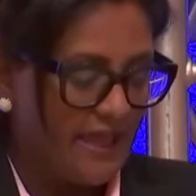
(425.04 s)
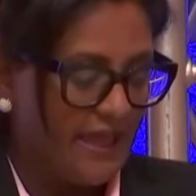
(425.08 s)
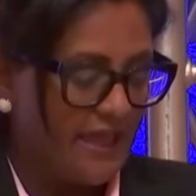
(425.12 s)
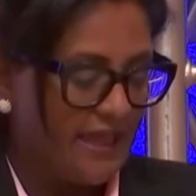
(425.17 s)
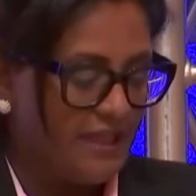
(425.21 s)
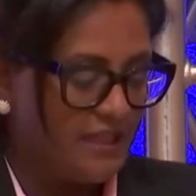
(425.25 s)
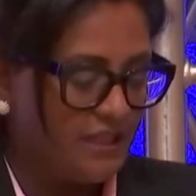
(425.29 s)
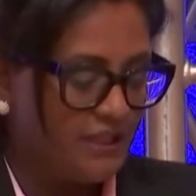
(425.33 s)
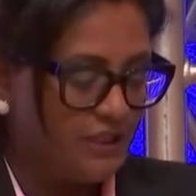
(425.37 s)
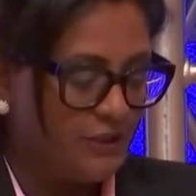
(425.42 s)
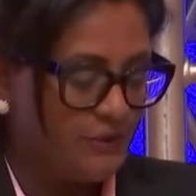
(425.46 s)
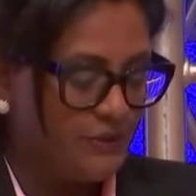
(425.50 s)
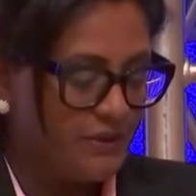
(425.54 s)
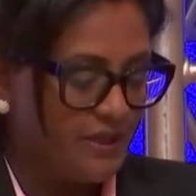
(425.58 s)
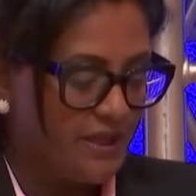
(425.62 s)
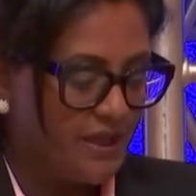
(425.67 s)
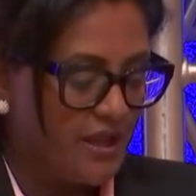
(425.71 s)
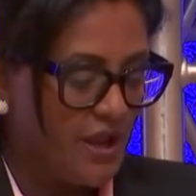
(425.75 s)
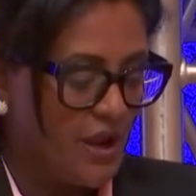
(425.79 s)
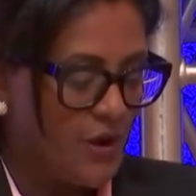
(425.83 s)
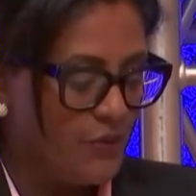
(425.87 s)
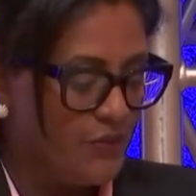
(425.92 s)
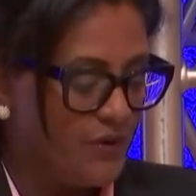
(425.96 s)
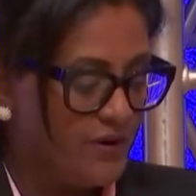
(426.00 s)
including
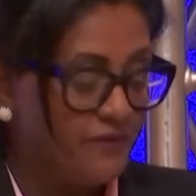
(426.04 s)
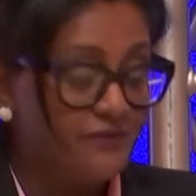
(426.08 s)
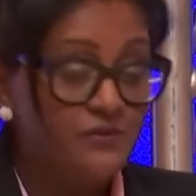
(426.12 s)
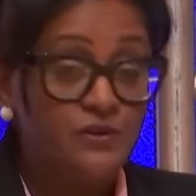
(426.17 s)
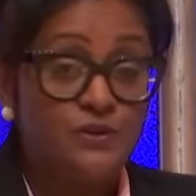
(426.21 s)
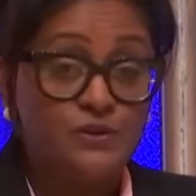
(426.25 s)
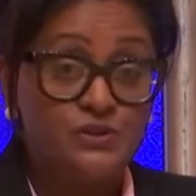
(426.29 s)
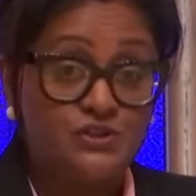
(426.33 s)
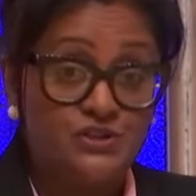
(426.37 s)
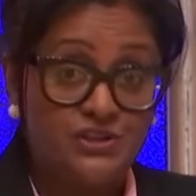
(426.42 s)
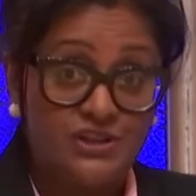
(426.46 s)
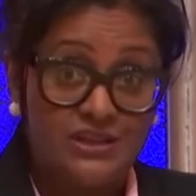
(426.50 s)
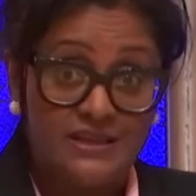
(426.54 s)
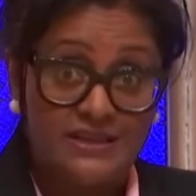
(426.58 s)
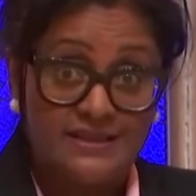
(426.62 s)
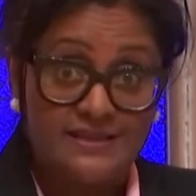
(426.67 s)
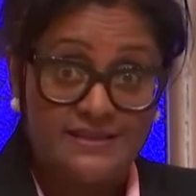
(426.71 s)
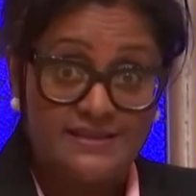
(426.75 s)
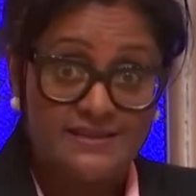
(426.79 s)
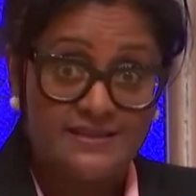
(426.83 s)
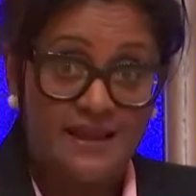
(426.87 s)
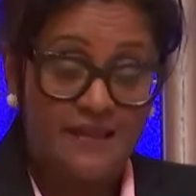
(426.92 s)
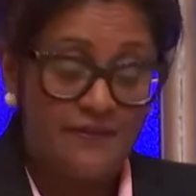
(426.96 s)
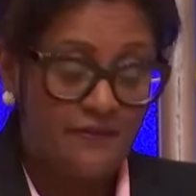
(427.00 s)

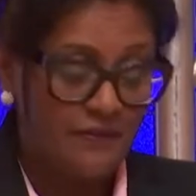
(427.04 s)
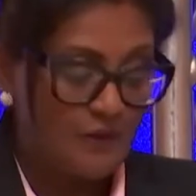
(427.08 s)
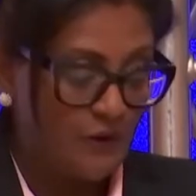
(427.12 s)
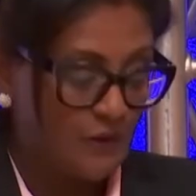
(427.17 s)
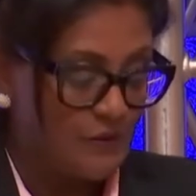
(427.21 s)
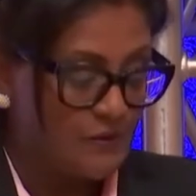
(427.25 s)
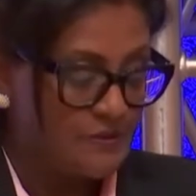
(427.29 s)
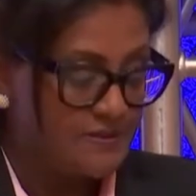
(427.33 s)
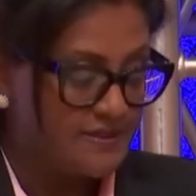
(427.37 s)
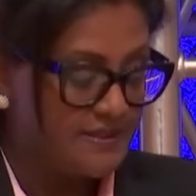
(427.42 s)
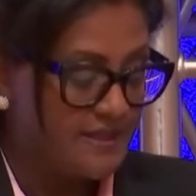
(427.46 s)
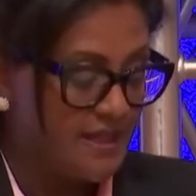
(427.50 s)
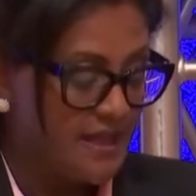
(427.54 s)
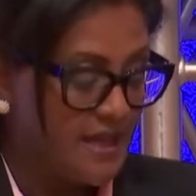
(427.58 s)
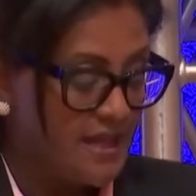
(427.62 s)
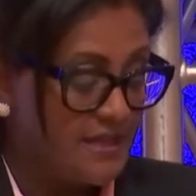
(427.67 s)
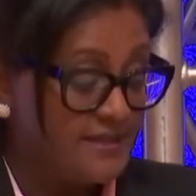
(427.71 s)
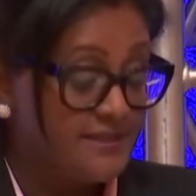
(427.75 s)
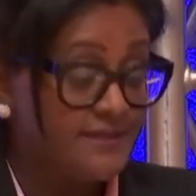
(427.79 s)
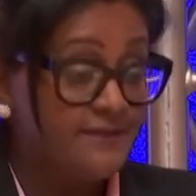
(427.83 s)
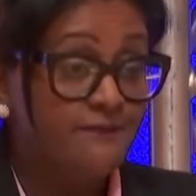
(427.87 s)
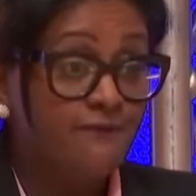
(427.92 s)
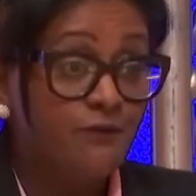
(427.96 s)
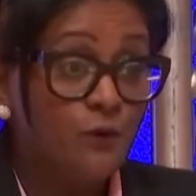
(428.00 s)
refugees and those
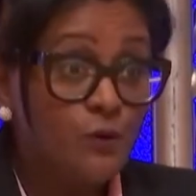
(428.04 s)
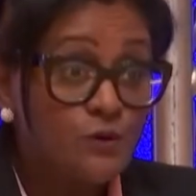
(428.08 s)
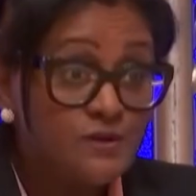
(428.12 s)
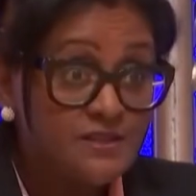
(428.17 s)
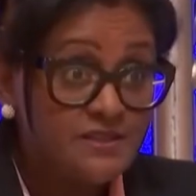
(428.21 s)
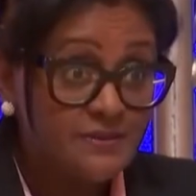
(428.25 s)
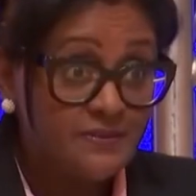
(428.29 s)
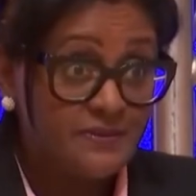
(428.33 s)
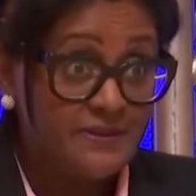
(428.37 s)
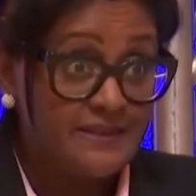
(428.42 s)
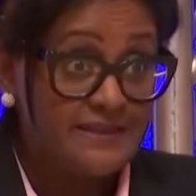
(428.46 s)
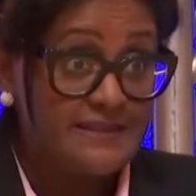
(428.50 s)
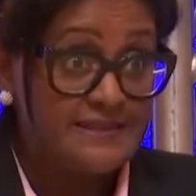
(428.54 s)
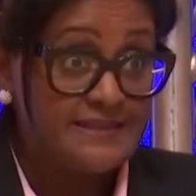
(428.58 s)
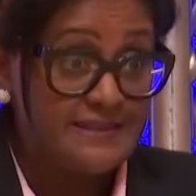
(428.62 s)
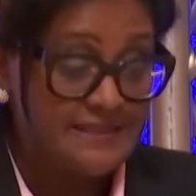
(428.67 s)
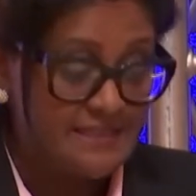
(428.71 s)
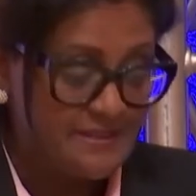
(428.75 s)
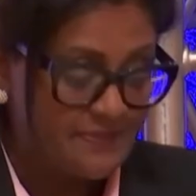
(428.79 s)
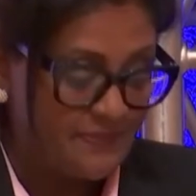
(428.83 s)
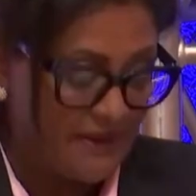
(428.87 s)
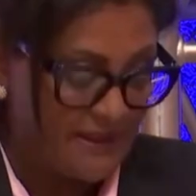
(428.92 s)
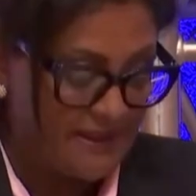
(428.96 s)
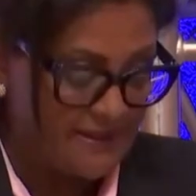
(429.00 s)
forcibly
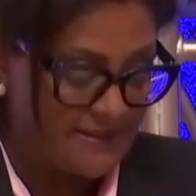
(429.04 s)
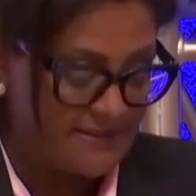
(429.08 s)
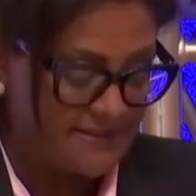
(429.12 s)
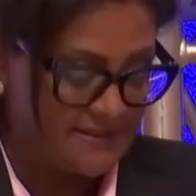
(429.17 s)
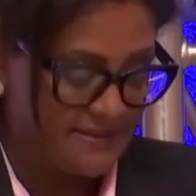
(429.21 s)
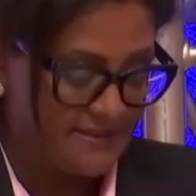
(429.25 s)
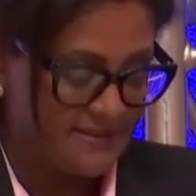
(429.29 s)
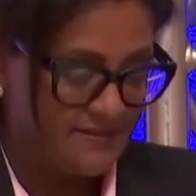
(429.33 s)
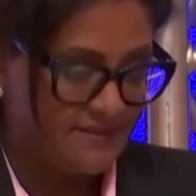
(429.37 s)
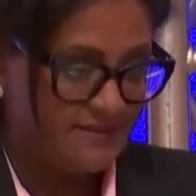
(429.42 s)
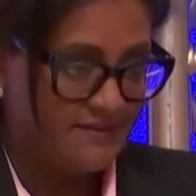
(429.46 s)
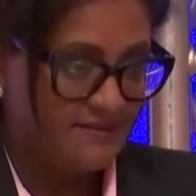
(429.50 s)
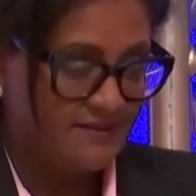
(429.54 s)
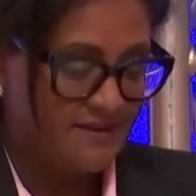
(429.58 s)
displaced.